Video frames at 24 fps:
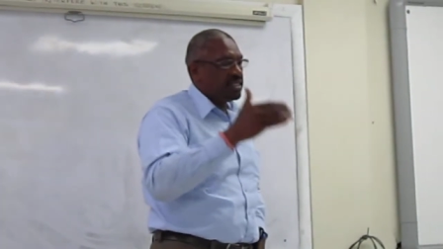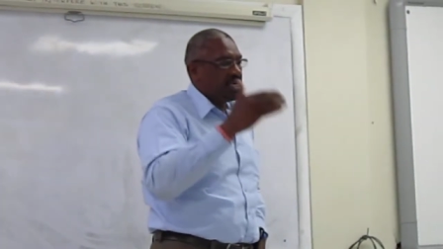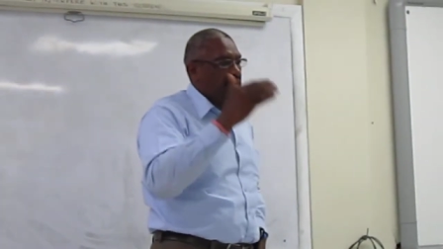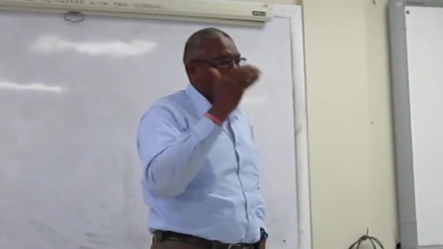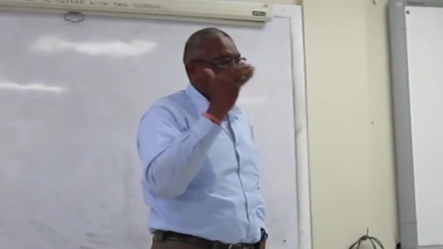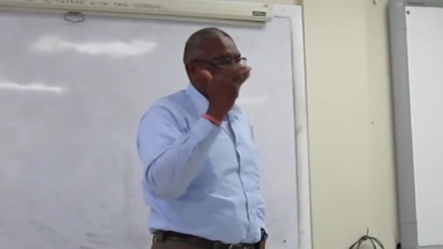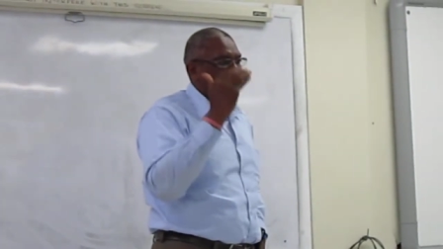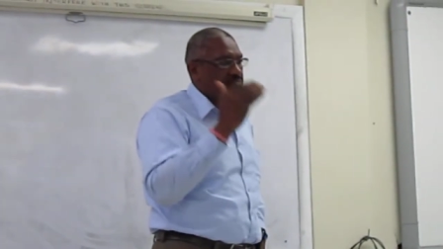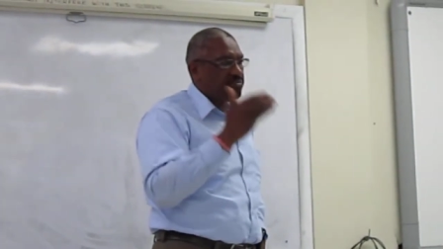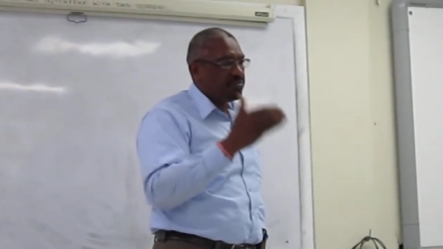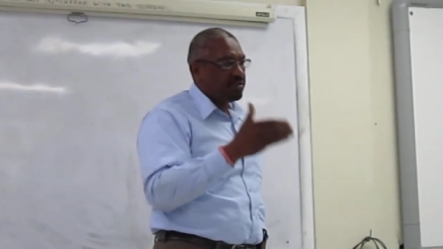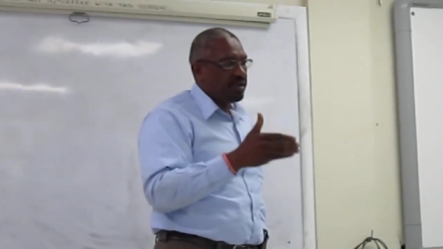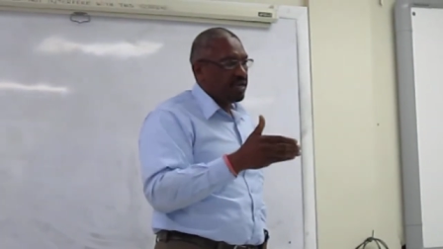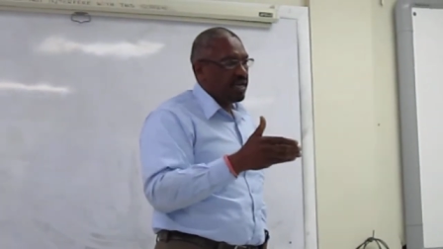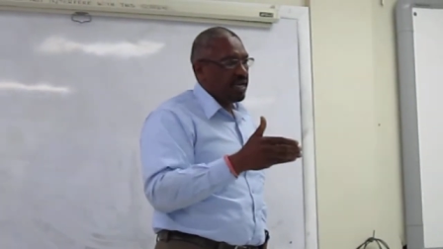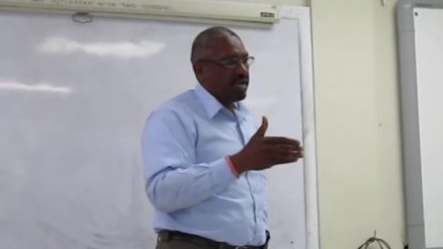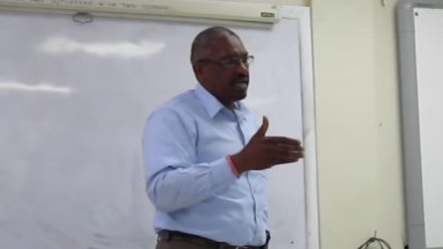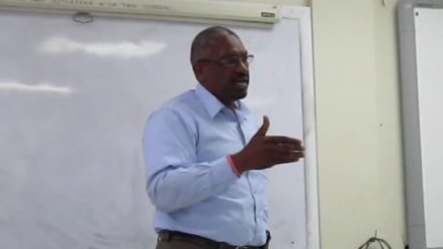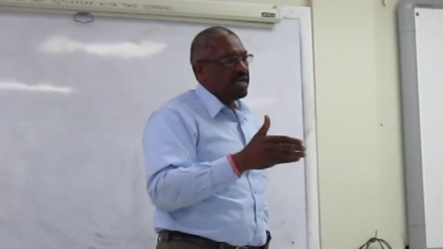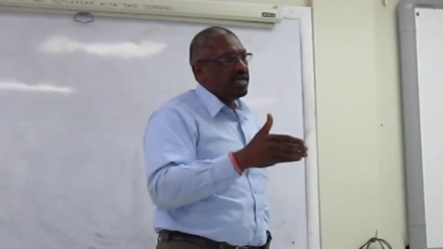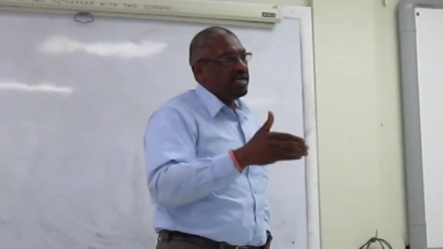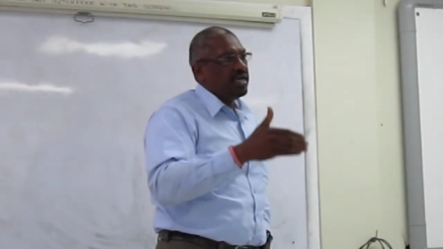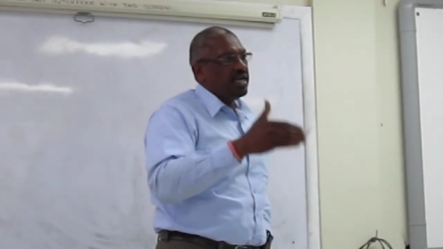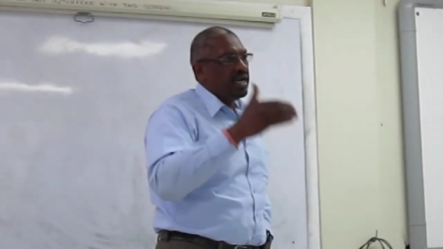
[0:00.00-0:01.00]
are bringing
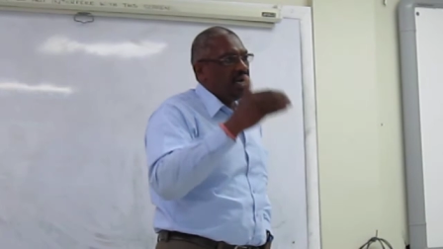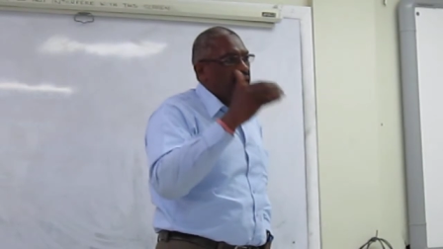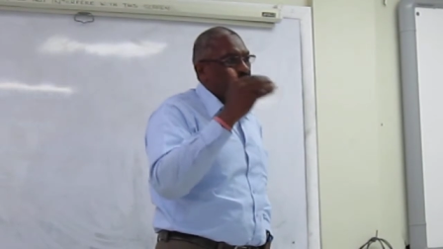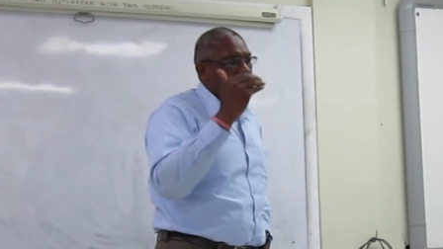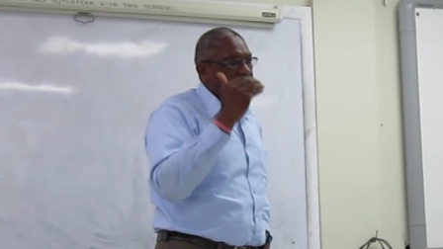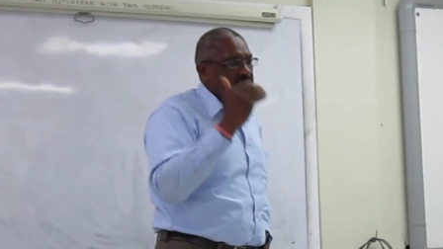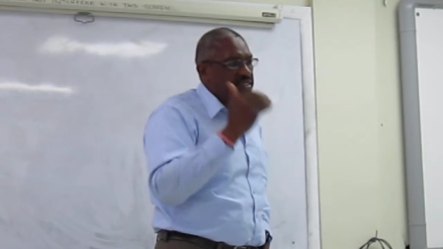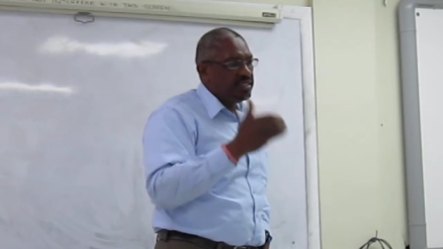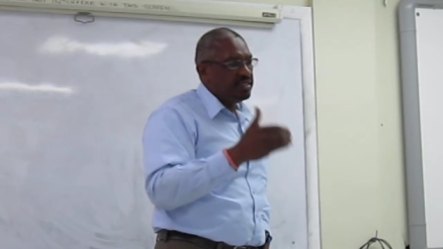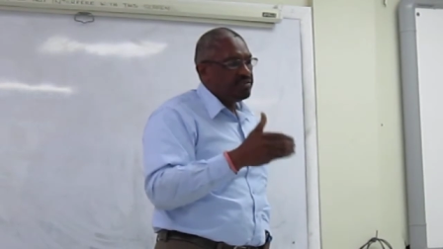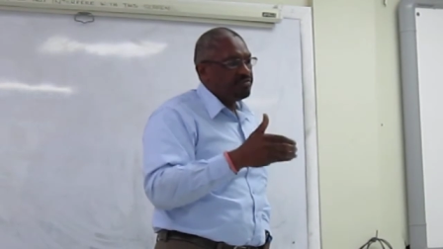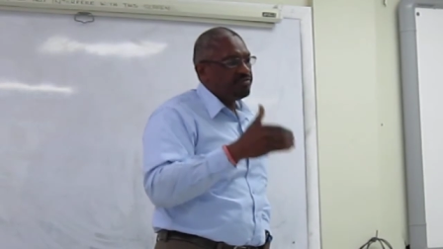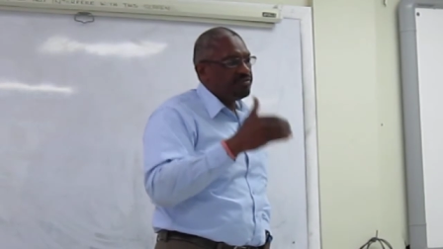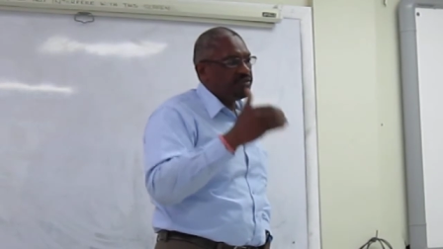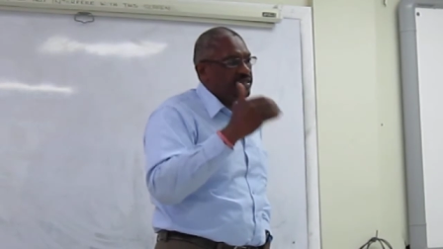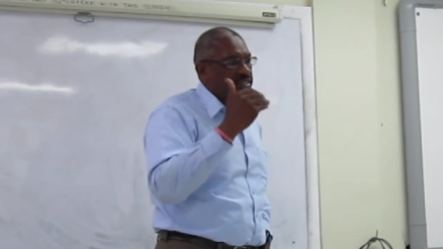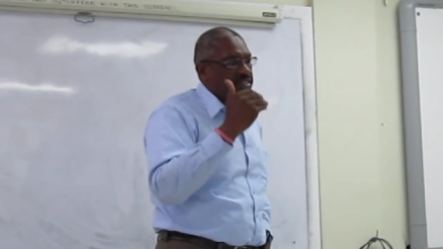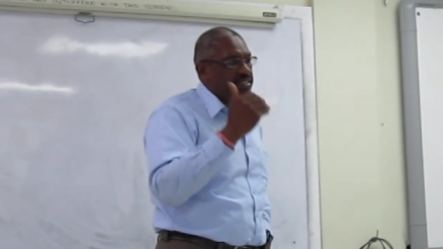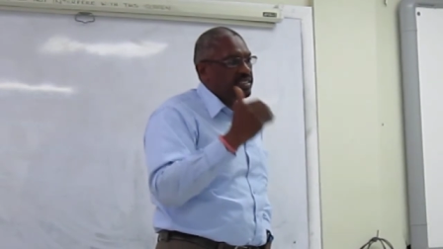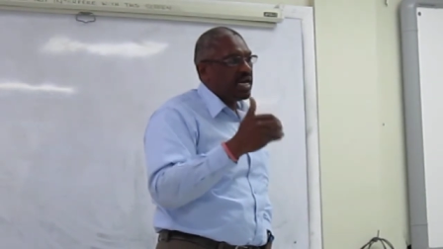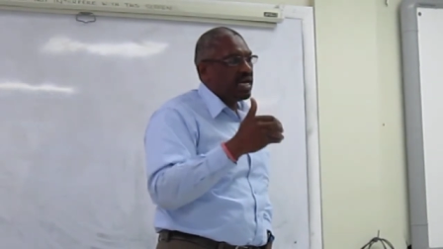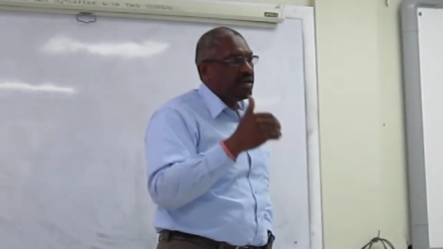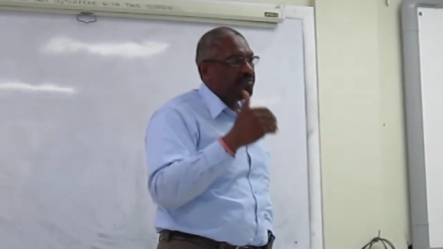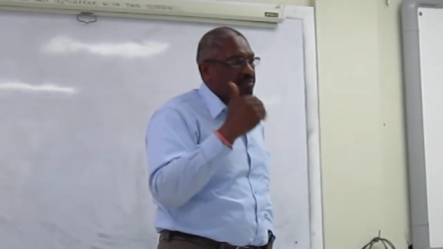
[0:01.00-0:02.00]
a
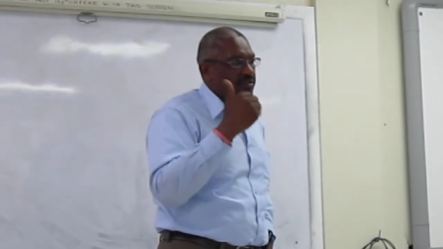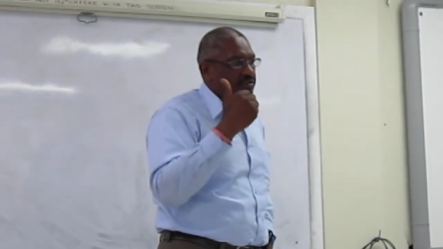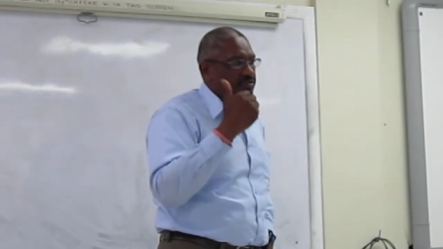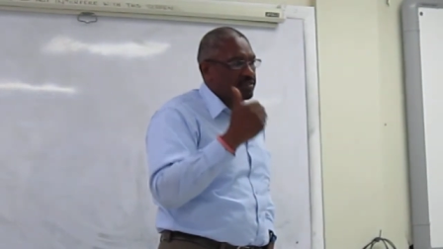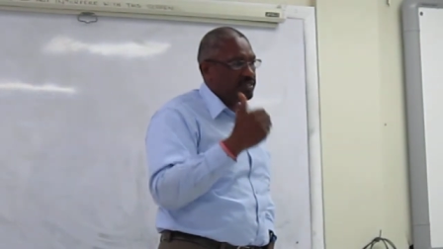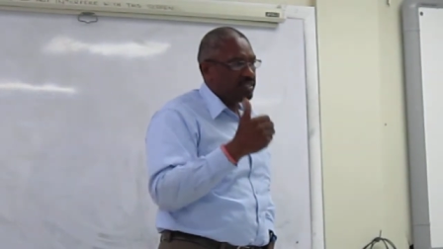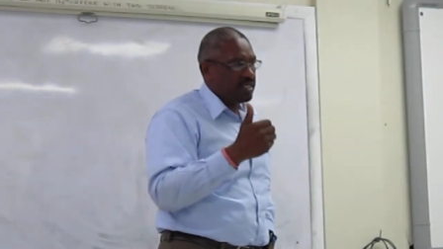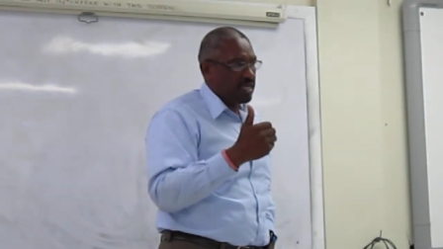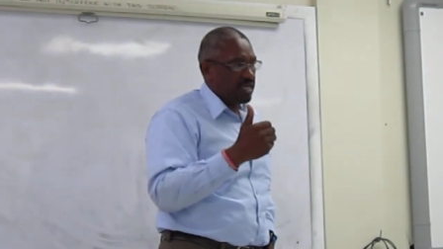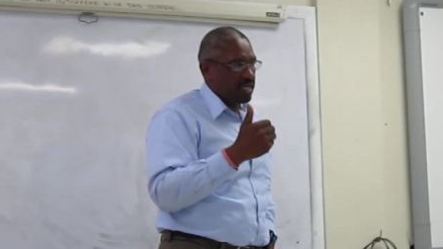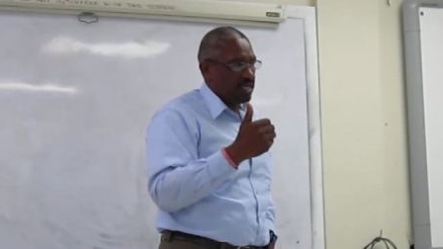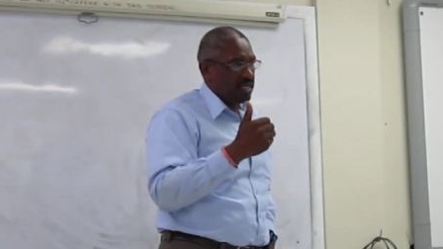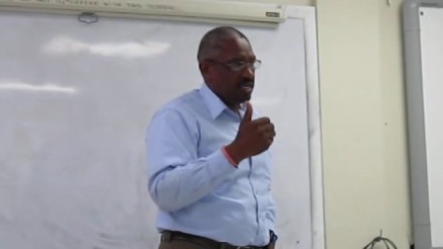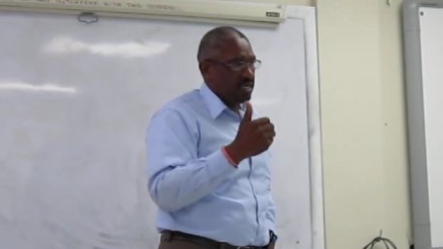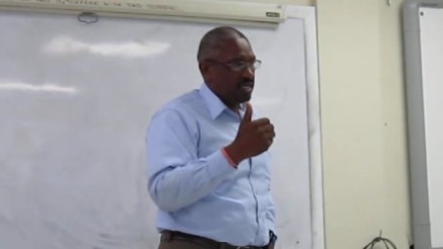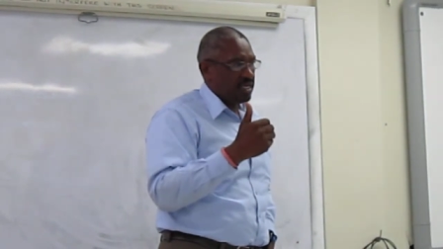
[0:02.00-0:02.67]
different type of skill